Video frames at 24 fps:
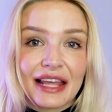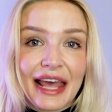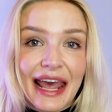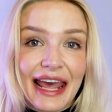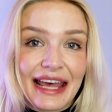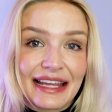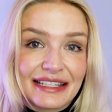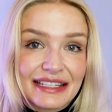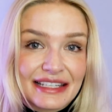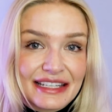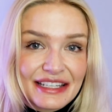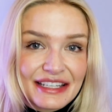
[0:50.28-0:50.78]

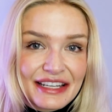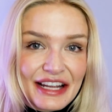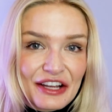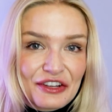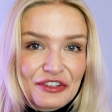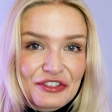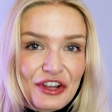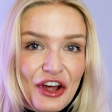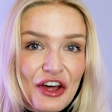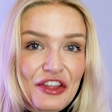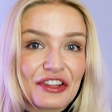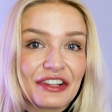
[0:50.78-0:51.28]
and
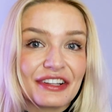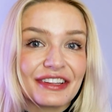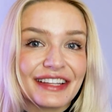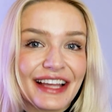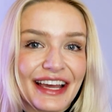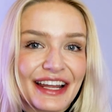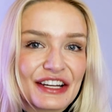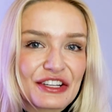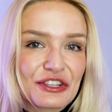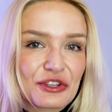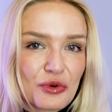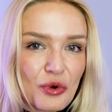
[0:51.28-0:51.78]
details on the
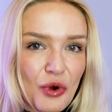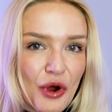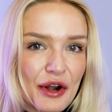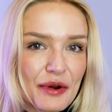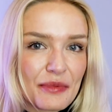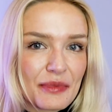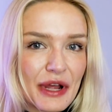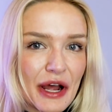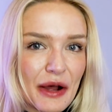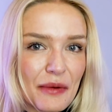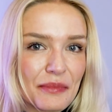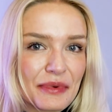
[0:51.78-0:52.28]
latest
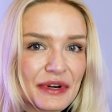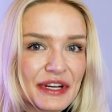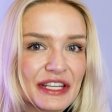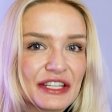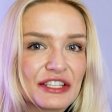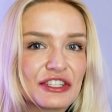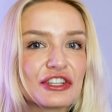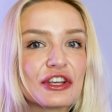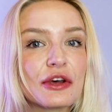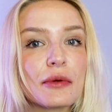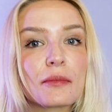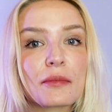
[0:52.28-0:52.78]
quantum
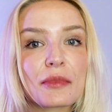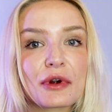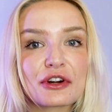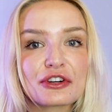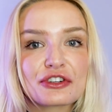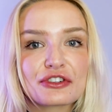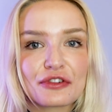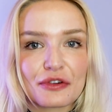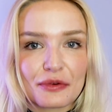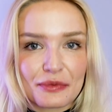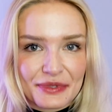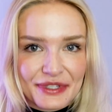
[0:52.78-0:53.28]
company to
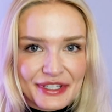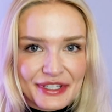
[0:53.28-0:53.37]
emerge from